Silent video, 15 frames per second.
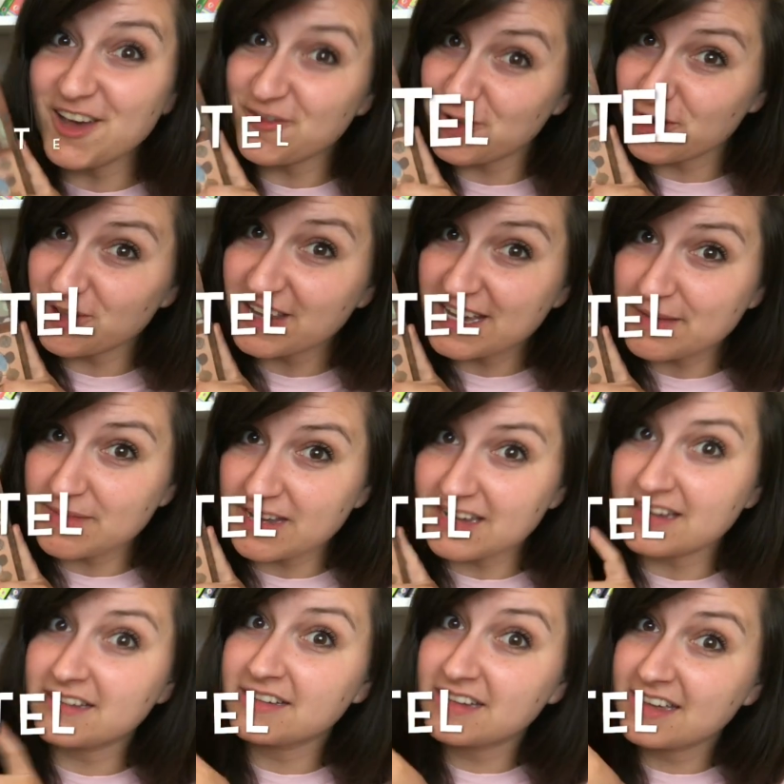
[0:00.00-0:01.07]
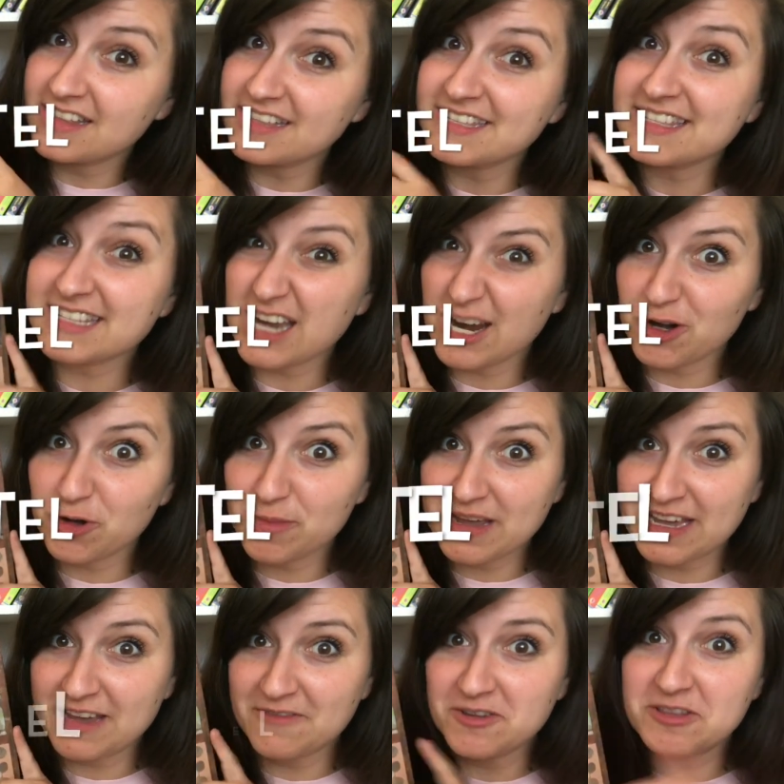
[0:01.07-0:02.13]
if you're like me, this title may
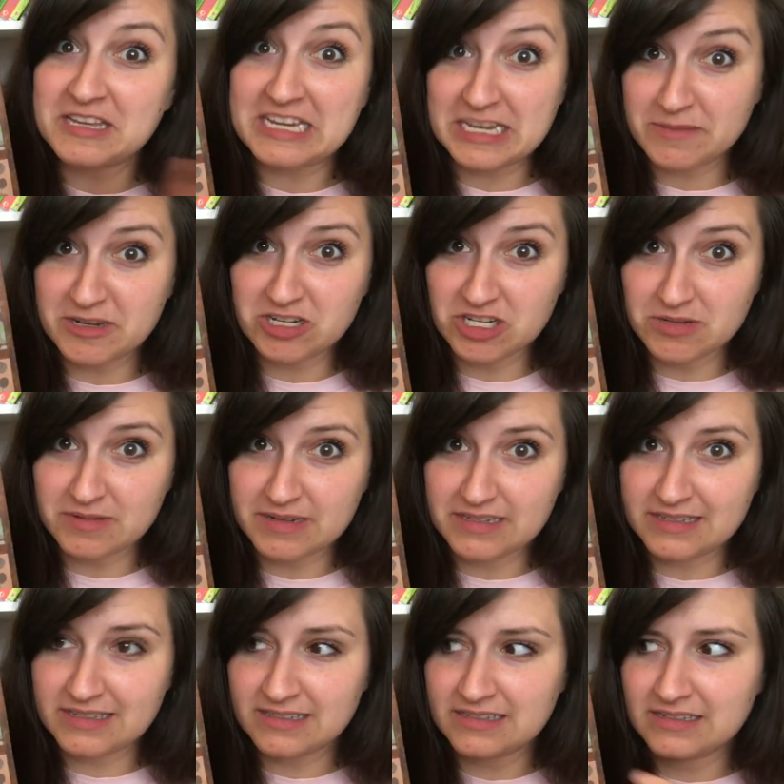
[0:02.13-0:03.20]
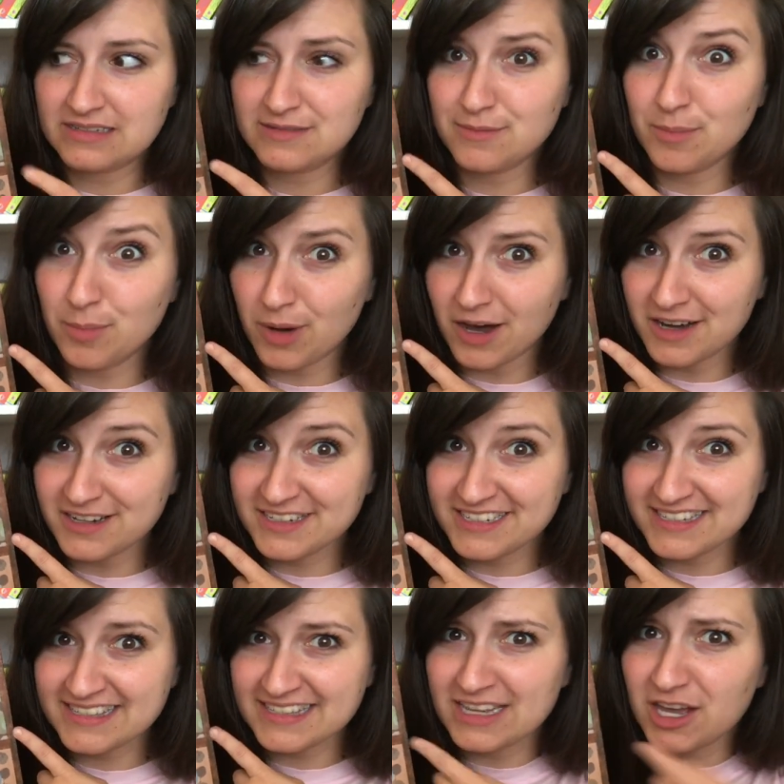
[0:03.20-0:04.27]
give you the heebie-jeebies.
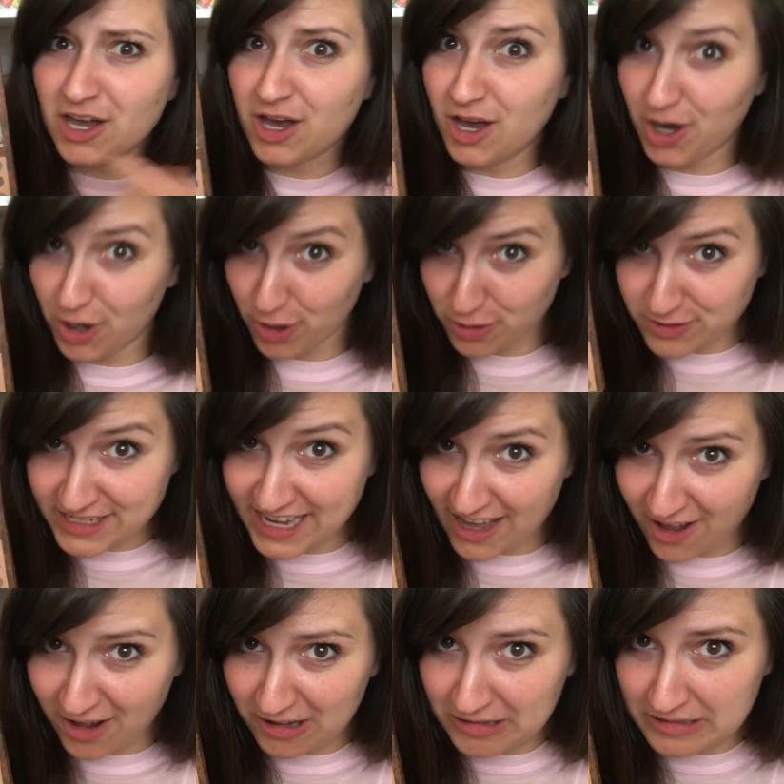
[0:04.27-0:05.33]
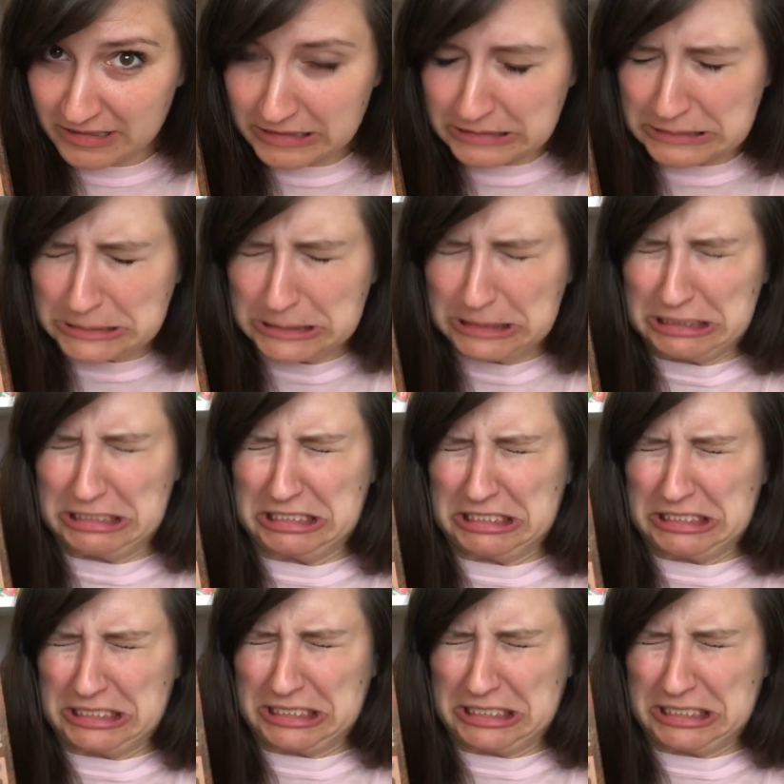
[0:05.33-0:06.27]
Bugs? A hotel? Ugh.